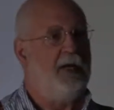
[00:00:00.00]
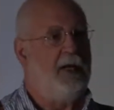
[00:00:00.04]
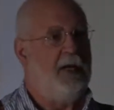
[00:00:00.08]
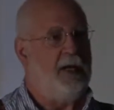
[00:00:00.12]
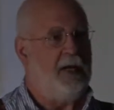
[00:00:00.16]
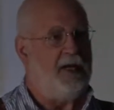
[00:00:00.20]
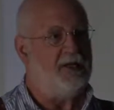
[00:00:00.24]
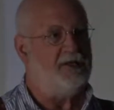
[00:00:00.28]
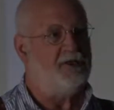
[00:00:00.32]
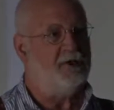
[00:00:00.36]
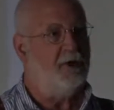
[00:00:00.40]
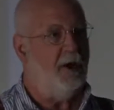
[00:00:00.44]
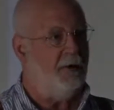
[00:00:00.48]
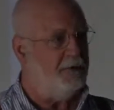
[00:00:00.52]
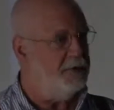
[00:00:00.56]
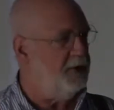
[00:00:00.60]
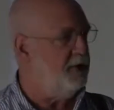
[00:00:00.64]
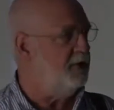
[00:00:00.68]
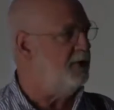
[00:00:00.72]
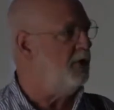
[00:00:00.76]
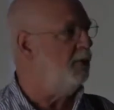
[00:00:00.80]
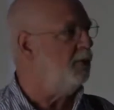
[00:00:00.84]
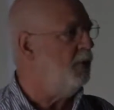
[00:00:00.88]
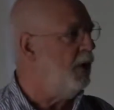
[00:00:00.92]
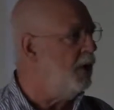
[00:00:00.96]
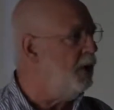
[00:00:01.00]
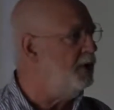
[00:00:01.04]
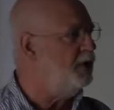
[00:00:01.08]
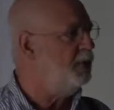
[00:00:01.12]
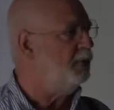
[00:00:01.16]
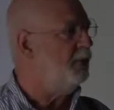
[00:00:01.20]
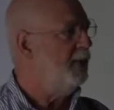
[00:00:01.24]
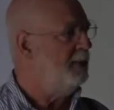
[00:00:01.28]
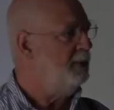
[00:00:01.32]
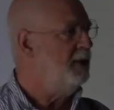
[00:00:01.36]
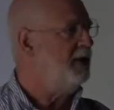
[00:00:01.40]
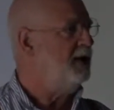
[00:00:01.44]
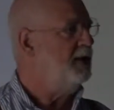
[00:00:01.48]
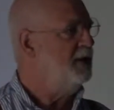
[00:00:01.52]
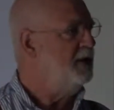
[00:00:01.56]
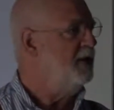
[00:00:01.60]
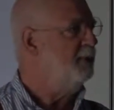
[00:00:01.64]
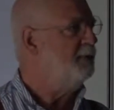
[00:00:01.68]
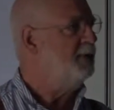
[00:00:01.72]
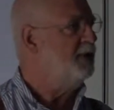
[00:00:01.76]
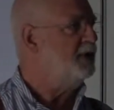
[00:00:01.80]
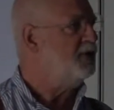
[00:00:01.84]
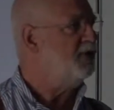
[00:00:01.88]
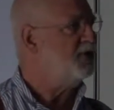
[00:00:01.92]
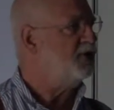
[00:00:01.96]
It's not that there weren't women in the
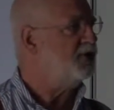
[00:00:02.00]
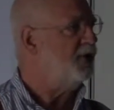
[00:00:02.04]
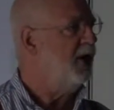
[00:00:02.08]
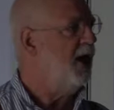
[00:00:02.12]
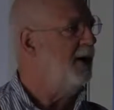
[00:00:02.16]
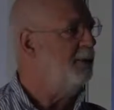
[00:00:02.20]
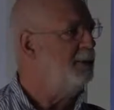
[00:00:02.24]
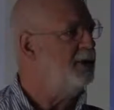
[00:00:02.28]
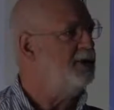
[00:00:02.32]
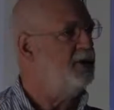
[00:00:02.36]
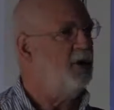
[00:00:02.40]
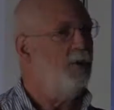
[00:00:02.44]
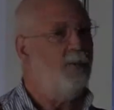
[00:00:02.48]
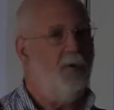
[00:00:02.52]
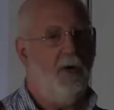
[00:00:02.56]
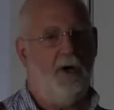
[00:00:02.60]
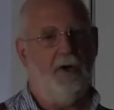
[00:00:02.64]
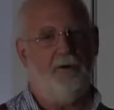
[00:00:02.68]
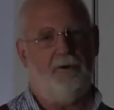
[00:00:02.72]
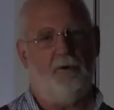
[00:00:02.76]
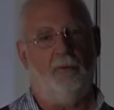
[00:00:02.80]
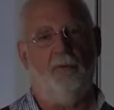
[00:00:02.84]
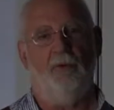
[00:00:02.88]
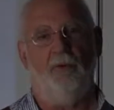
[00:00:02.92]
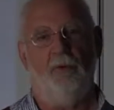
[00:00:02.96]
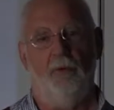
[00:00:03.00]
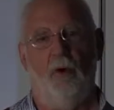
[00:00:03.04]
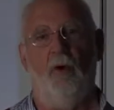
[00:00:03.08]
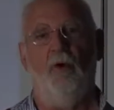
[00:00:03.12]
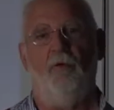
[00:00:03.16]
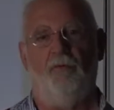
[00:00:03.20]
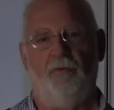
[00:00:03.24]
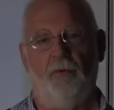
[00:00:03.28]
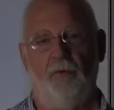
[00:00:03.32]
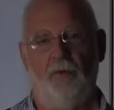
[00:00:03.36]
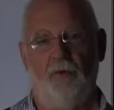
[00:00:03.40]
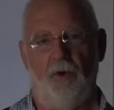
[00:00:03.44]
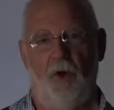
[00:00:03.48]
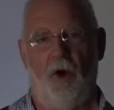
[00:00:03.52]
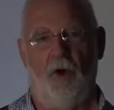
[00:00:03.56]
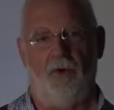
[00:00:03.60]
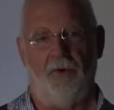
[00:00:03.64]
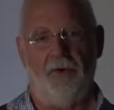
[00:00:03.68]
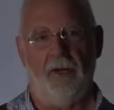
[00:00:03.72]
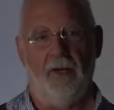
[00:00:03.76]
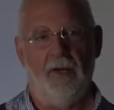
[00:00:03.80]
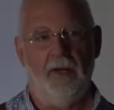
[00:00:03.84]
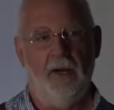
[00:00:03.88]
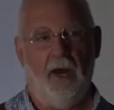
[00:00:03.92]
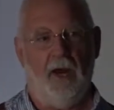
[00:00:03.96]
British Army, there were an awful
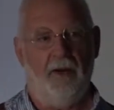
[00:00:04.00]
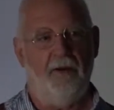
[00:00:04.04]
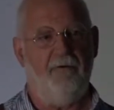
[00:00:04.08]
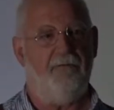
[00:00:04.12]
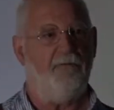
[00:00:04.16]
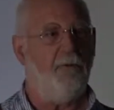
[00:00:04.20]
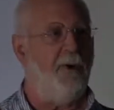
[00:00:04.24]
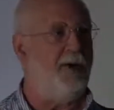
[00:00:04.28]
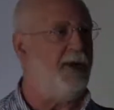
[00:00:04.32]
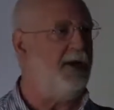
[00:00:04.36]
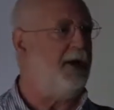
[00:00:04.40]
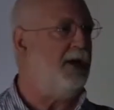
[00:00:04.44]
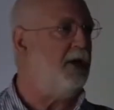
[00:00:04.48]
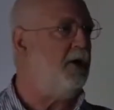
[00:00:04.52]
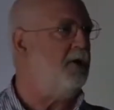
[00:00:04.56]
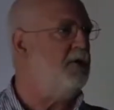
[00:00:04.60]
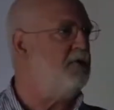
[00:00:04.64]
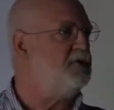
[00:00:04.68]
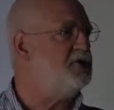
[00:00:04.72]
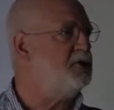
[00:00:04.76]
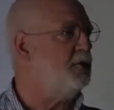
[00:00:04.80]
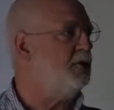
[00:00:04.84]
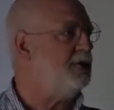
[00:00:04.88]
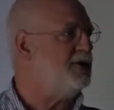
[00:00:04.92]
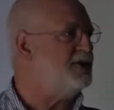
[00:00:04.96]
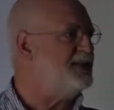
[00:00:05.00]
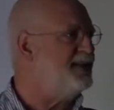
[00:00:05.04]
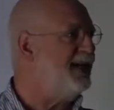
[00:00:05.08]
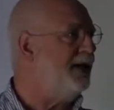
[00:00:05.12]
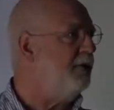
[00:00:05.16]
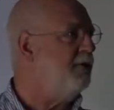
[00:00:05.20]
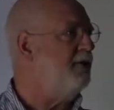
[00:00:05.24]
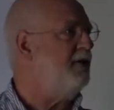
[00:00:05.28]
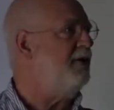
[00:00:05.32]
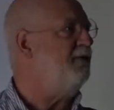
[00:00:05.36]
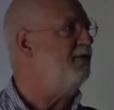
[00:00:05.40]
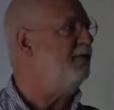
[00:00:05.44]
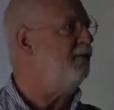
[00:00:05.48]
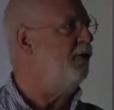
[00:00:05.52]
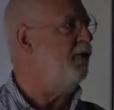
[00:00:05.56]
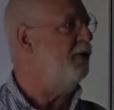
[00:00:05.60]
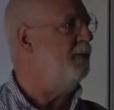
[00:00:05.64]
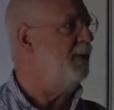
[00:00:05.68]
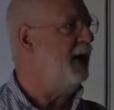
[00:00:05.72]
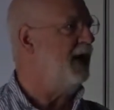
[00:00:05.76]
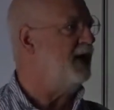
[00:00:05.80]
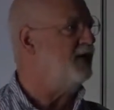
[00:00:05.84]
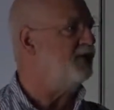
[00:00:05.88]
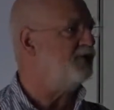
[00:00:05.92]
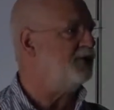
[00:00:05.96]
lot. And if one includes auxiliary
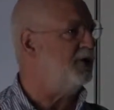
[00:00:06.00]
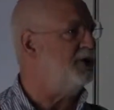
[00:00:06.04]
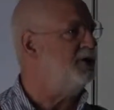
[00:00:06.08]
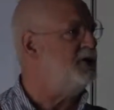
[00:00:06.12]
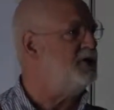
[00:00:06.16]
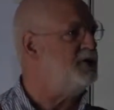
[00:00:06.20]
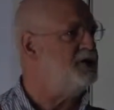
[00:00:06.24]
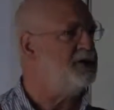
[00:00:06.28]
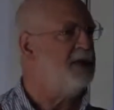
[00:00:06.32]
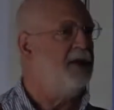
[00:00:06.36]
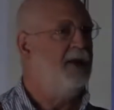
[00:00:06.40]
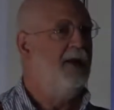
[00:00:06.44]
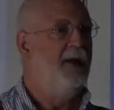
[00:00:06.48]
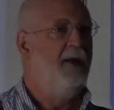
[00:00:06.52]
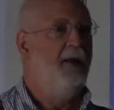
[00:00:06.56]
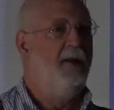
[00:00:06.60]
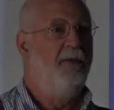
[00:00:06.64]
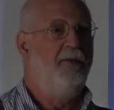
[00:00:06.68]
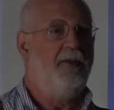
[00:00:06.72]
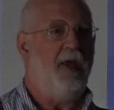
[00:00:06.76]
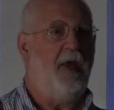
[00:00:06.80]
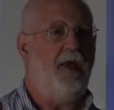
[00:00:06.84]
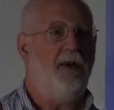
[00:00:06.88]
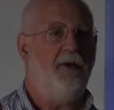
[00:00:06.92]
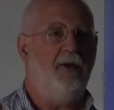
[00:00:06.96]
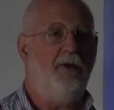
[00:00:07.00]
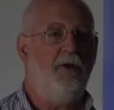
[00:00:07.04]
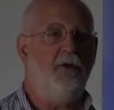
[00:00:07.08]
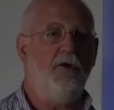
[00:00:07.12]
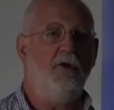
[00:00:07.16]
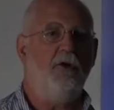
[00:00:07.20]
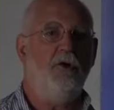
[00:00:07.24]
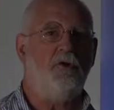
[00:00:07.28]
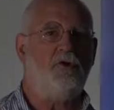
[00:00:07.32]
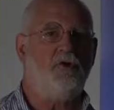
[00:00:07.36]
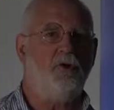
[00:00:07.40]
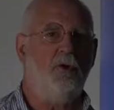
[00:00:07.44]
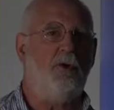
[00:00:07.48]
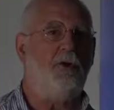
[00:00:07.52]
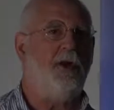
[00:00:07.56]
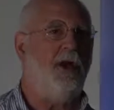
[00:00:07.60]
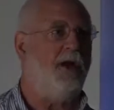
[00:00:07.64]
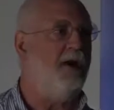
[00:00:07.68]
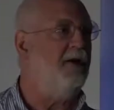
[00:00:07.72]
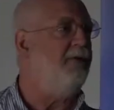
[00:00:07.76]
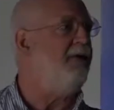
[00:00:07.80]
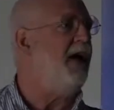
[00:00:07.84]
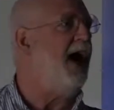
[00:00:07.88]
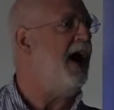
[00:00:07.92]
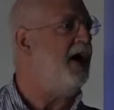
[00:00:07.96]
formations, then you're
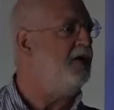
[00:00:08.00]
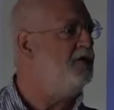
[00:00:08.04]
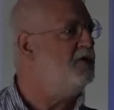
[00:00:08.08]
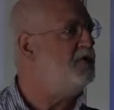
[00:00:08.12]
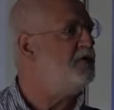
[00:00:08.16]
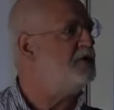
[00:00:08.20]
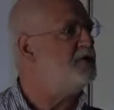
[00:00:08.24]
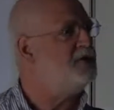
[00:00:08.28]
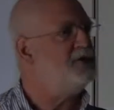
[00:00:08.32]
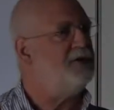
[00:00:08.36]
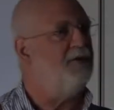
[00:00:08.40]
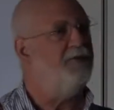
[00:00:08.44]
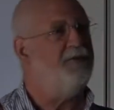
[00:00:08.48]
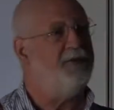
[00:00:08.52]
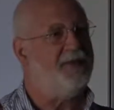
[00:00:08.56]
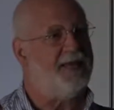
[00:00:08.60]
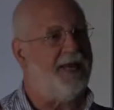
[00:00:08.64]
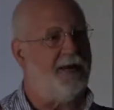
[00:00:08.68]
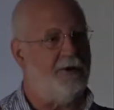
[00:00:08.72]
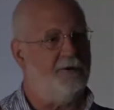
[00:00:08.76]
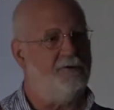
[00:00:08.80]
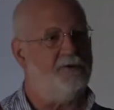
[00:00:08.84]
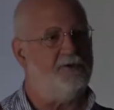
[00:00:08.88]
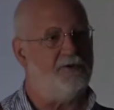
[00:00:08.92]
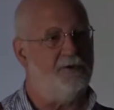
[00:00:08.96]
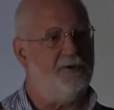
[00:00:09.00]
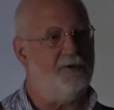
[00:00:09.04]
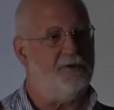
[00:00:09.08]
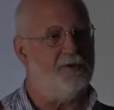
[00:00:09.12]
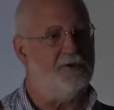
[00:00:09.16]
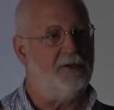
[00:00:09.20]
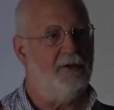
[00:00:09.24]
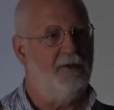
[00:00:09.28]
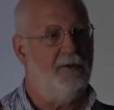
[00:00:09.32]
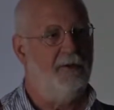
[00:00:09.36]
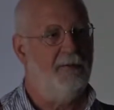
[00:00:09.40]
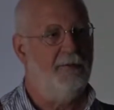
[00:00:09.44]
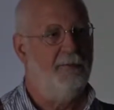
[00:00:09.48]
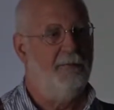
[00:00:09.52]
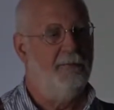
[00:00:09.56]
talking of hundreds of thousands.